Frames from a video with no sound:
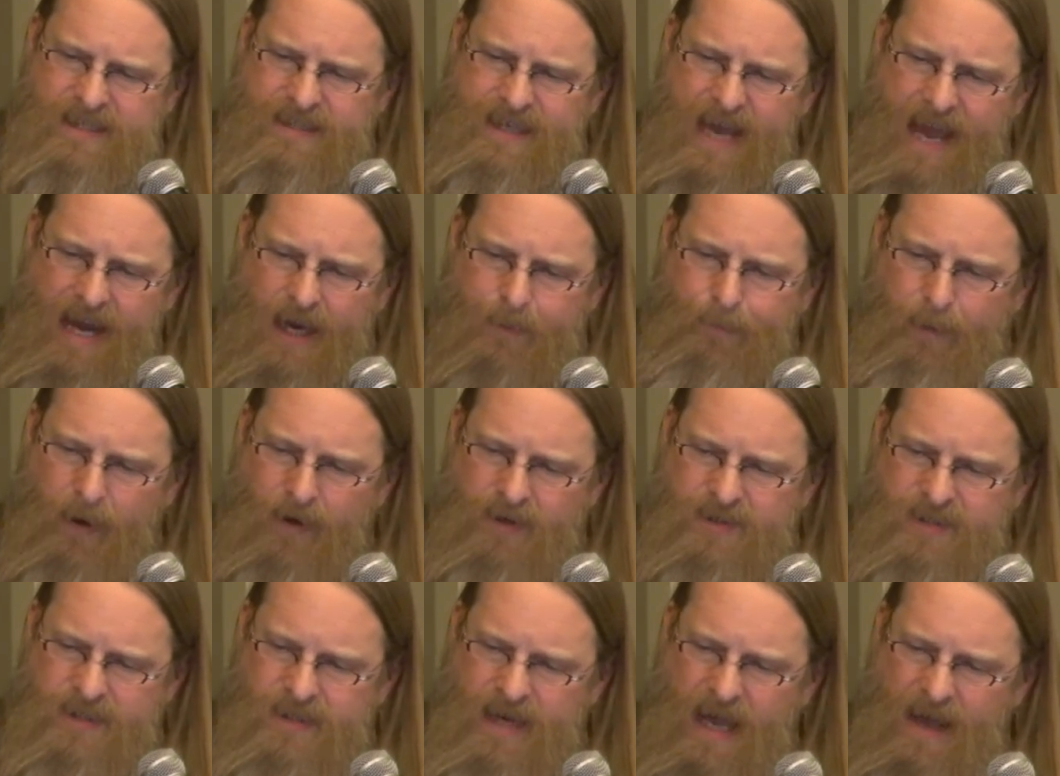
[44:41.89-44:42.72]
tech
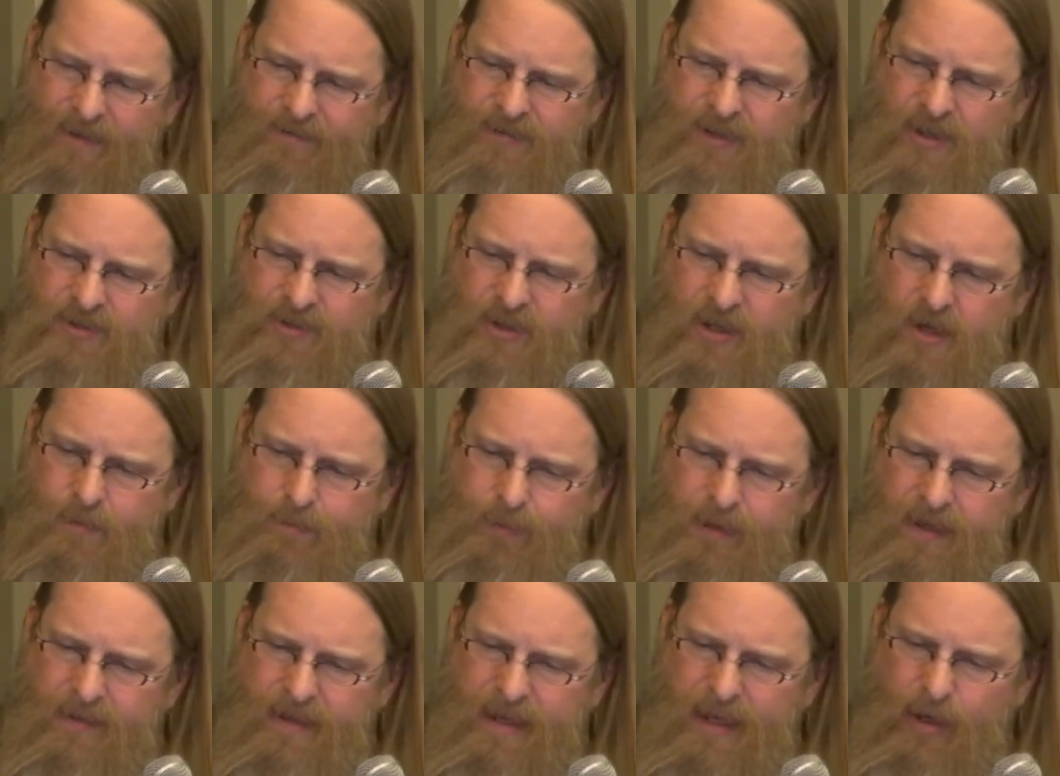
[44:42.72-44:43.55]
person have such a
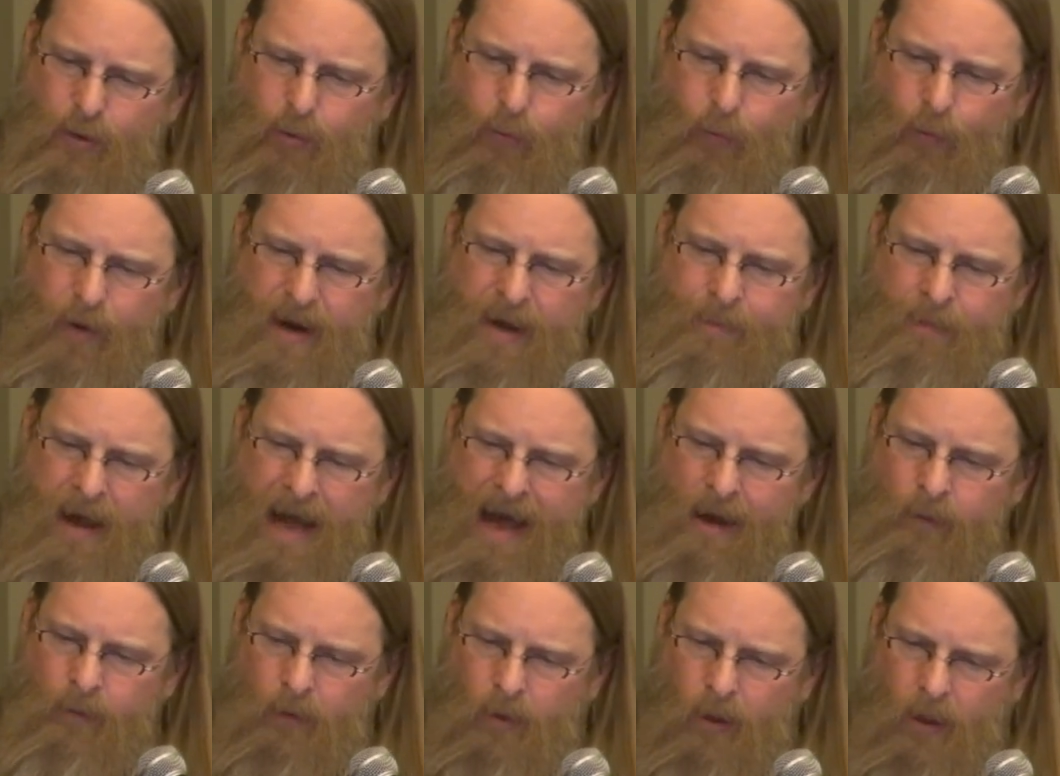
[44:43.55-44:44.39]
completely grim
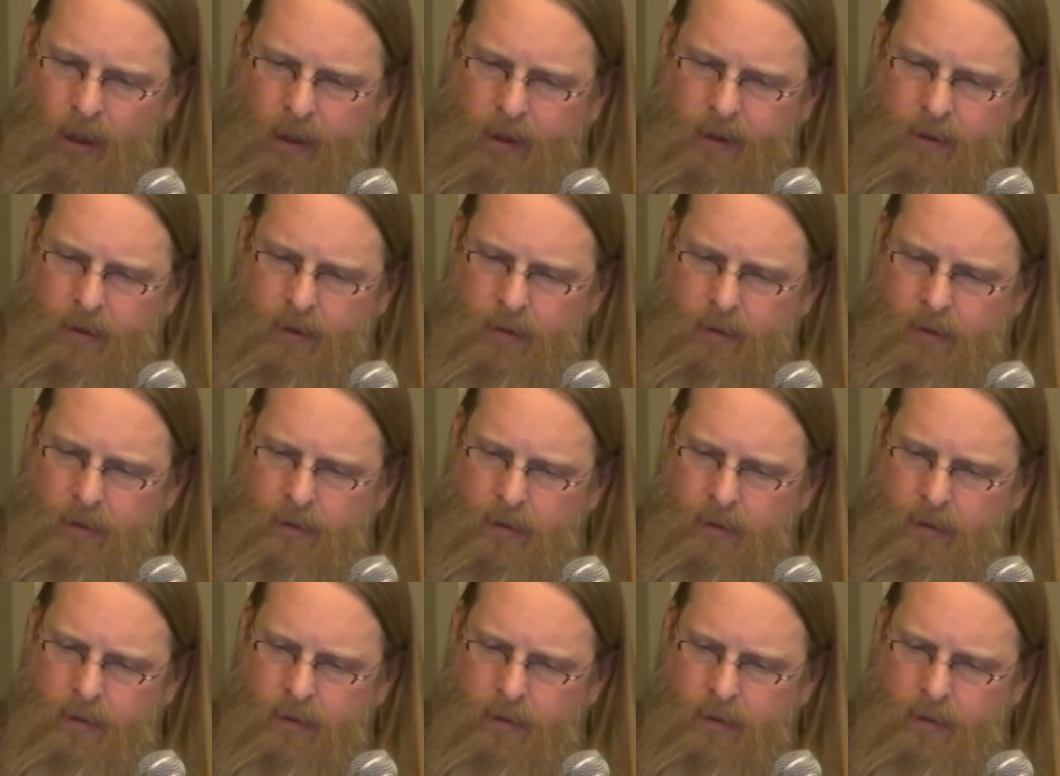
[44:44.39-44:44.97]
outlook?